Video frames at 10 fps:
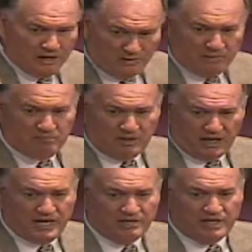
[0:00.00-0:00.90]
that
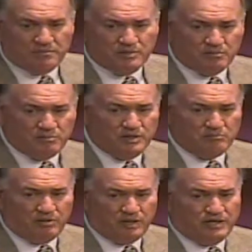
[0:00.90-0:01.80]
plan that I'm going to put in
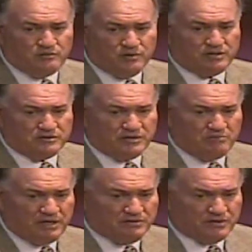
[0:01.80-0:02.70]
place where I send
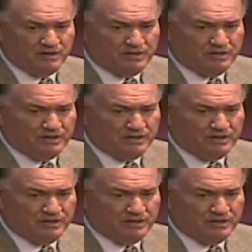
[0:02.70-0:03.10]
my son